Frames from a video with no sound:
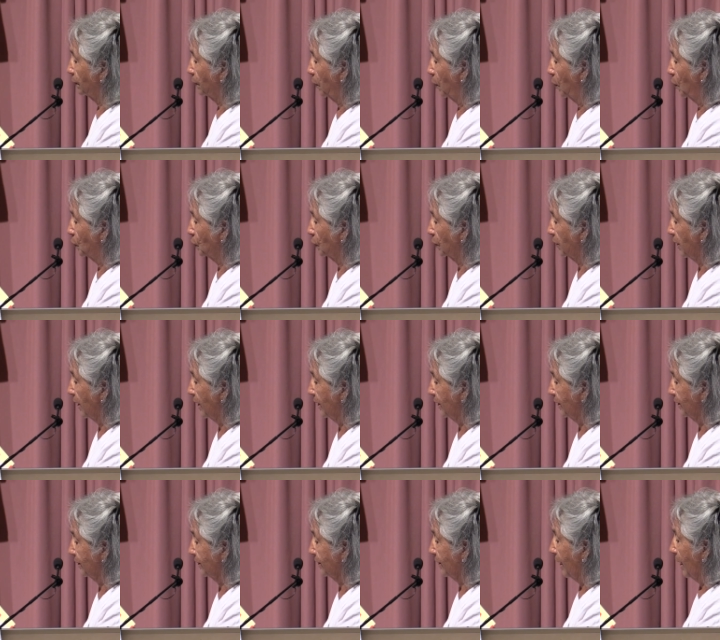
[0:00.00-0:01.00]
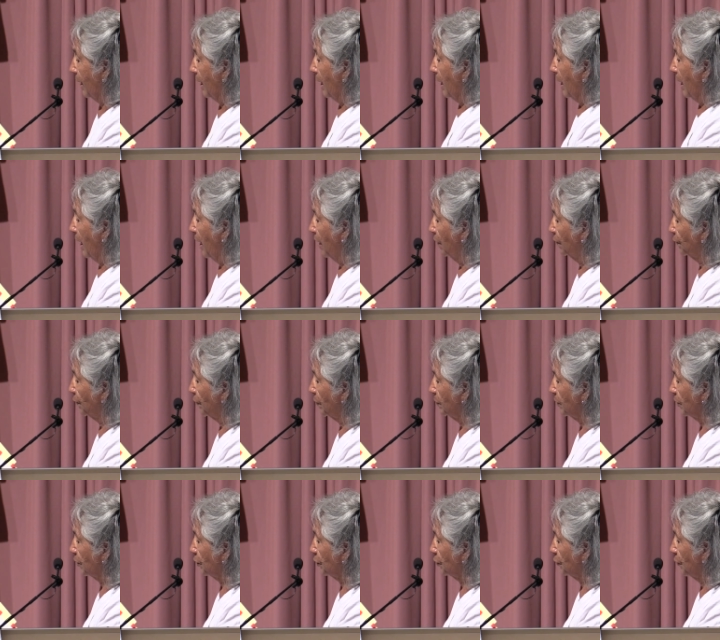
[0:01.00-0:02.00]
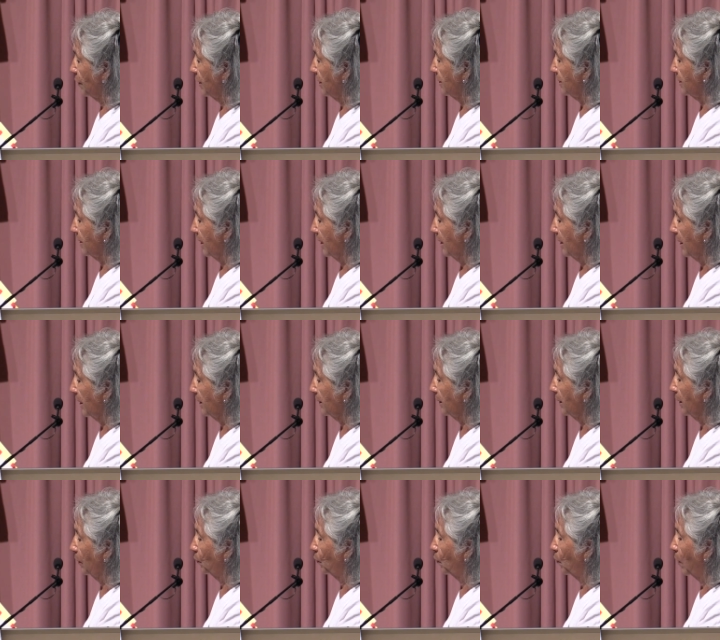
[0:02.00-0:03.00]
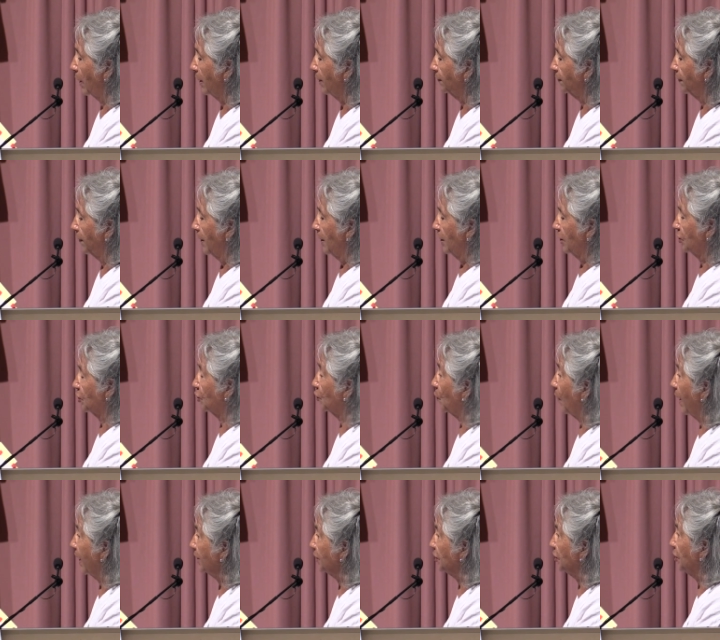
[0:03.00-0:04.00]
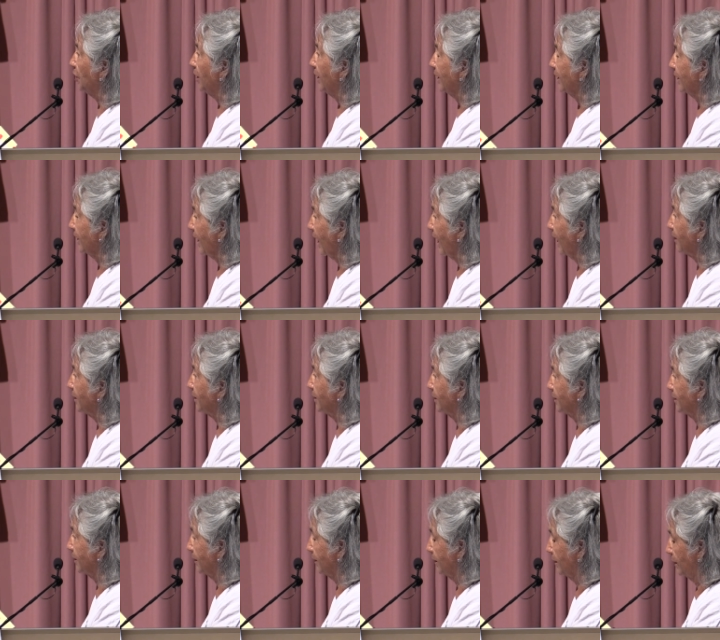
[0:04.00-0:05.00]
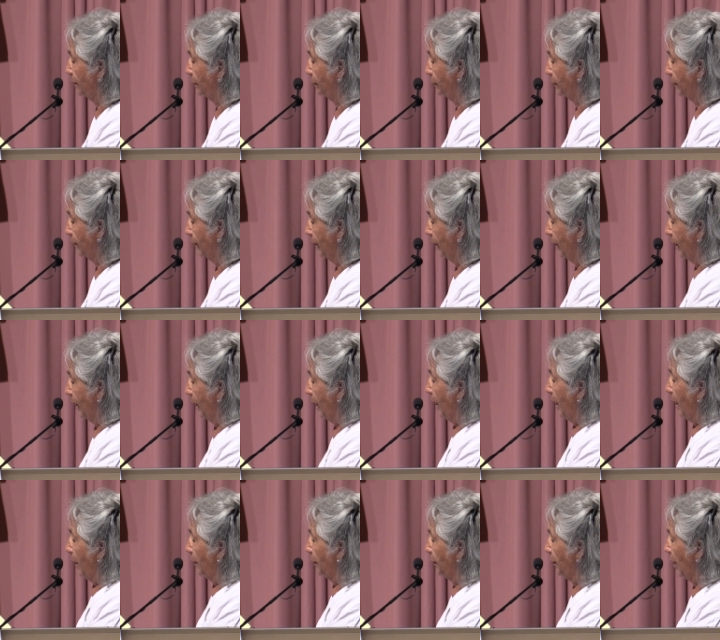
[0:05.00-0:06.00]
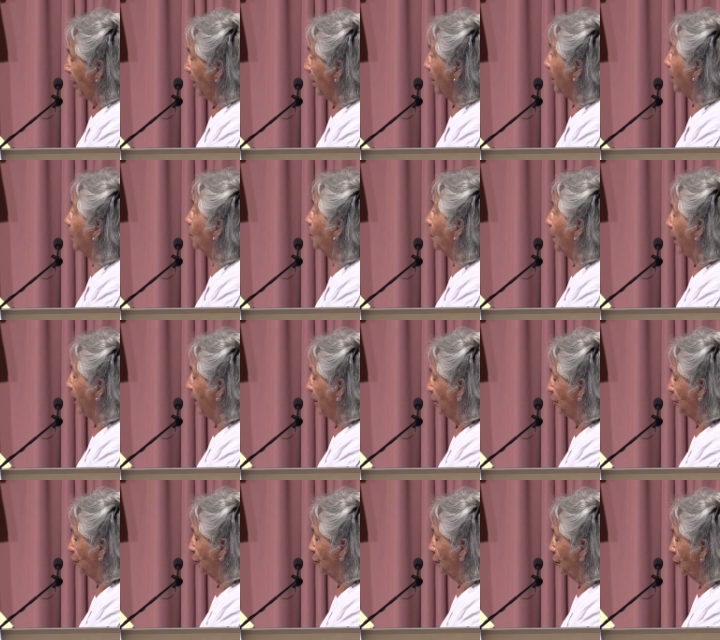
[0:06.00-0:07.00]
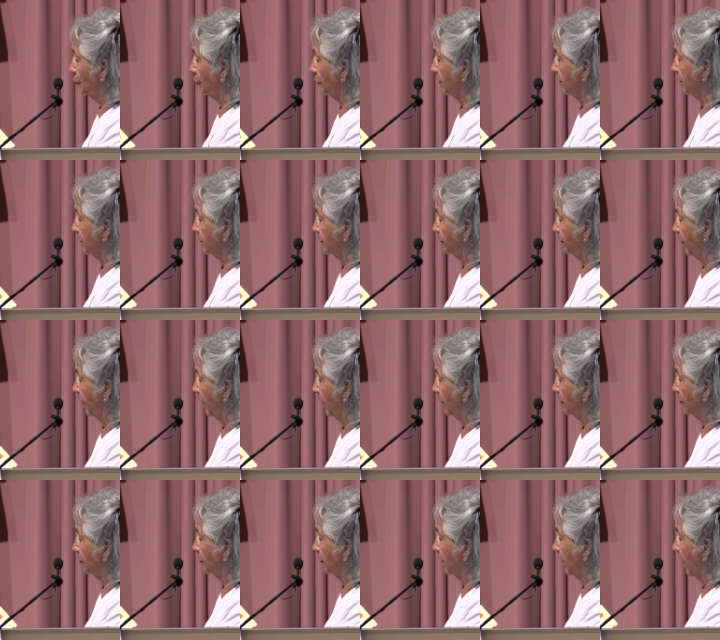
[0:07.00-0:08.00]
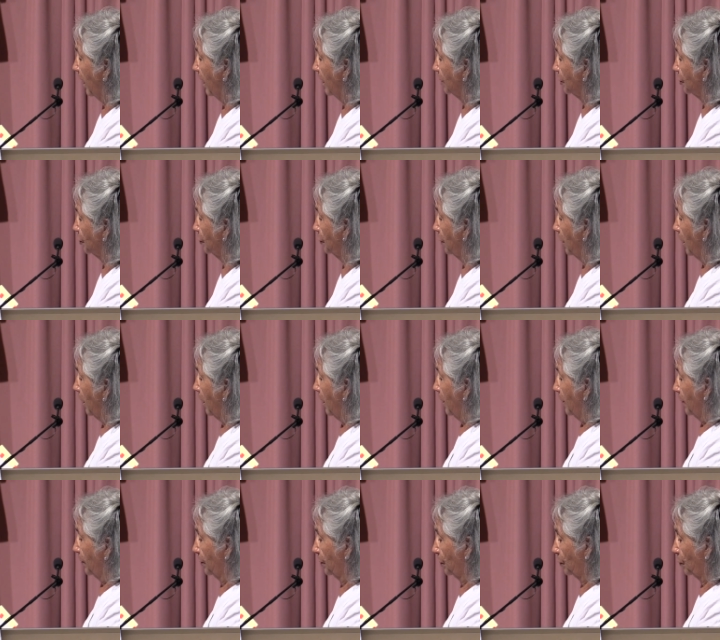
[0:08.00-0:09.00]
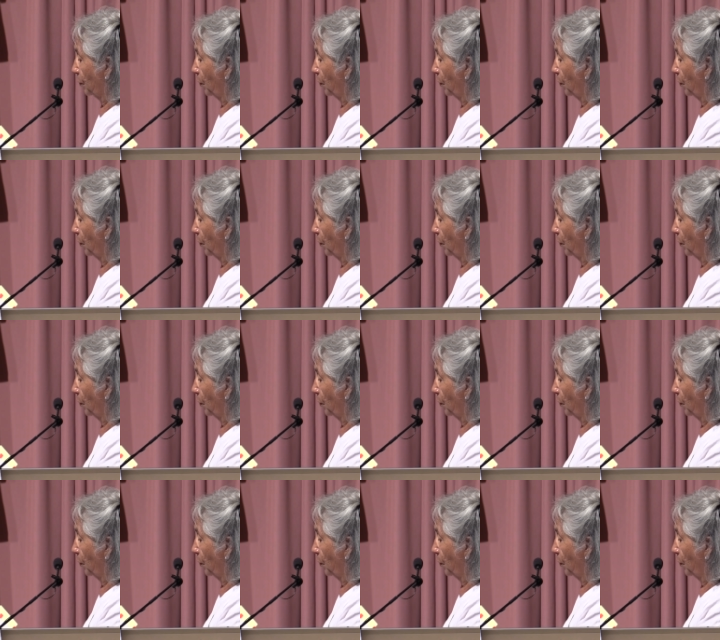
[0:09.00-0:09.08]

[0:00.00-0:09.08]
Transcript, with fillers: of clotheslines, and from the strings they hung rough, scratchy cactus leaves. They arranged nooses of hair to catch the